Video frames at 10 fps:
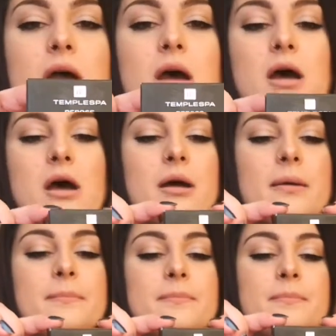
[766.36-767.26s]

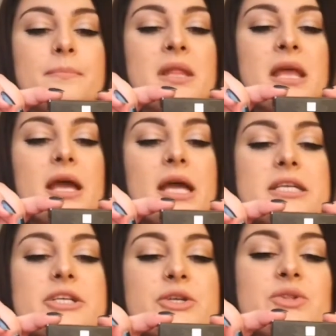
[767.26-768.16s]
um, a
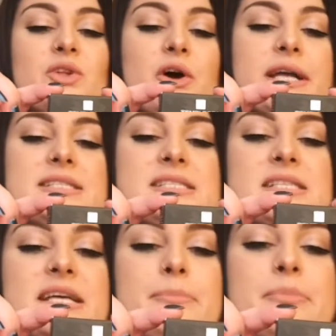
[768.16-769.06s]
good night's
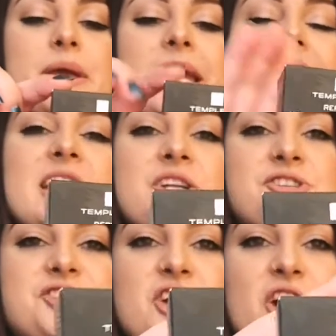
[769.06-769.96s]
sleep in
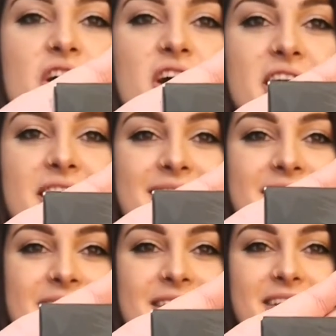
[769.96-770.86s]
a jar
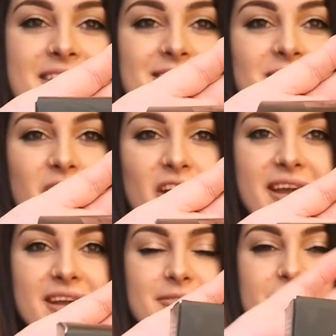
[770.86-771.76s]
and I
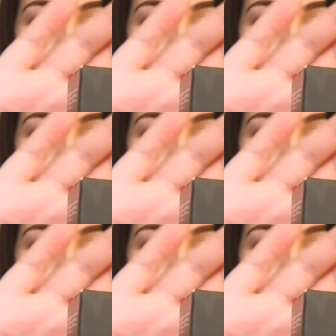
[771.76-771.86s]
like it.